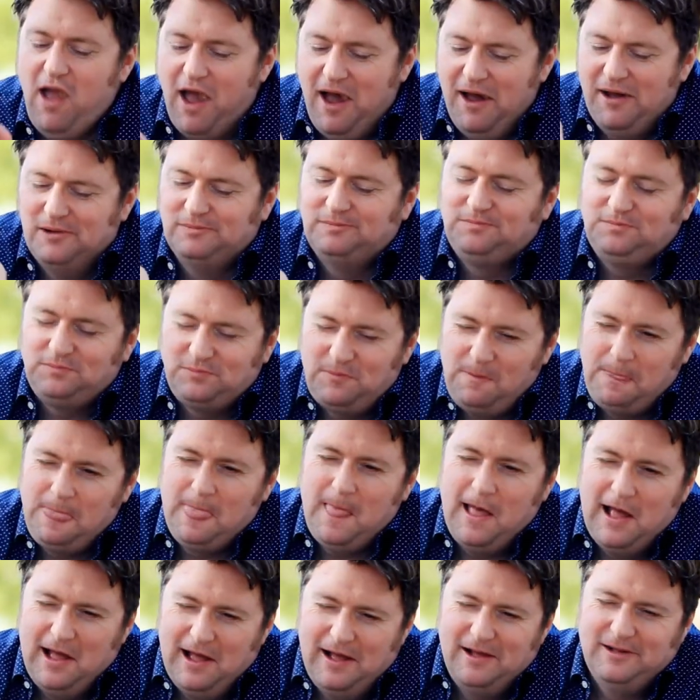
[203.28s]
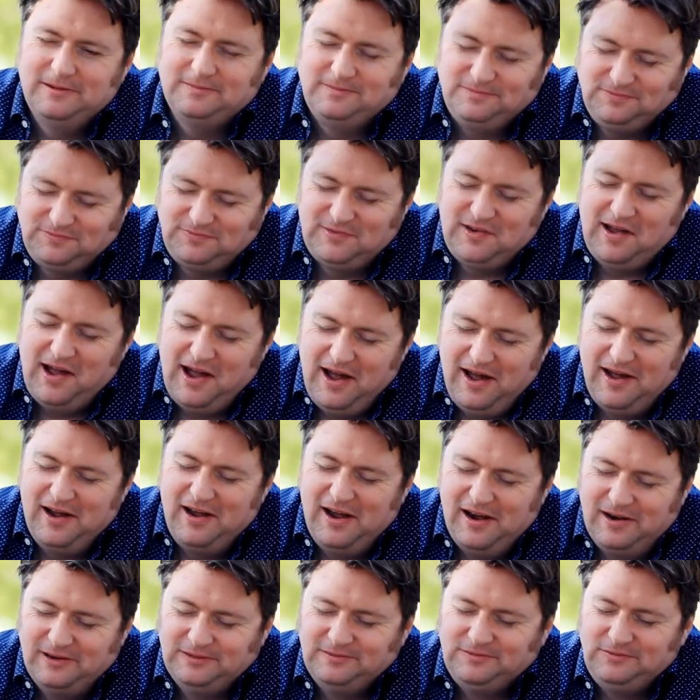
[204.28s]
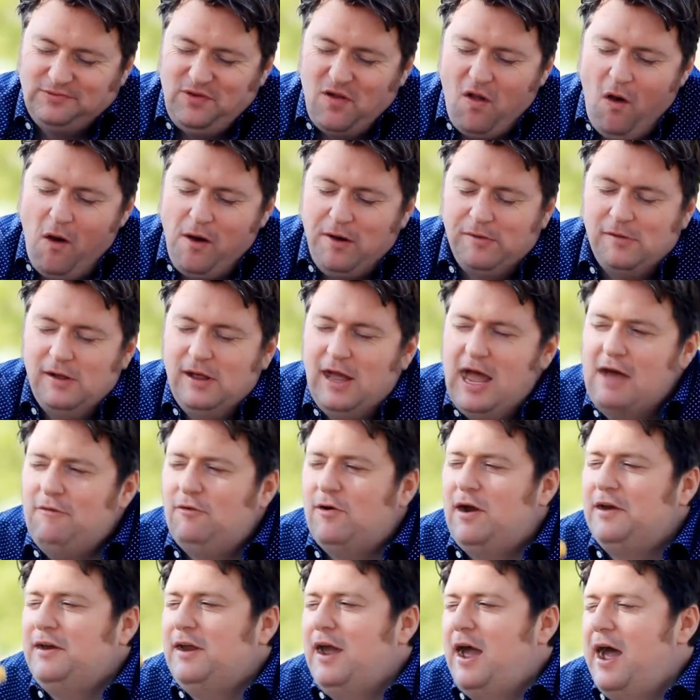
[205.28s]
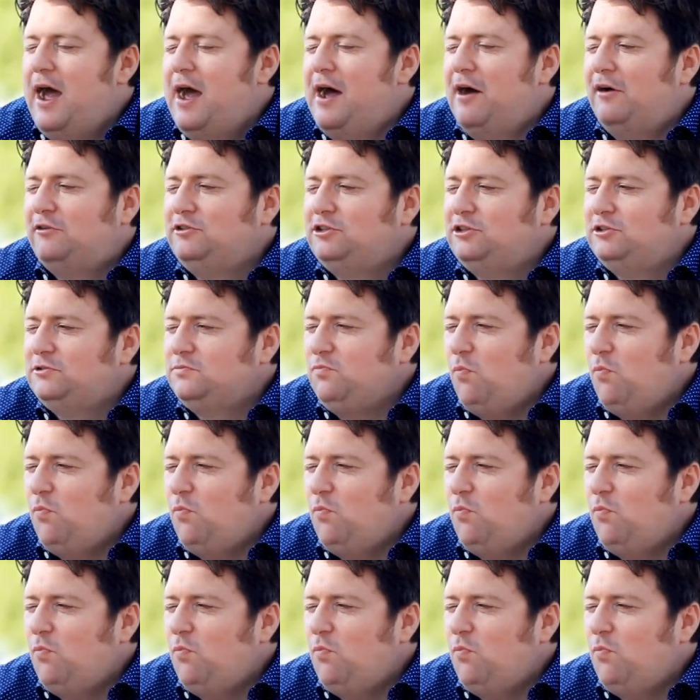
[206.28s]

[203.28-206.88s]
yeah. that's got the Subway smell in it so that you can just pump it. Have into... it around your house.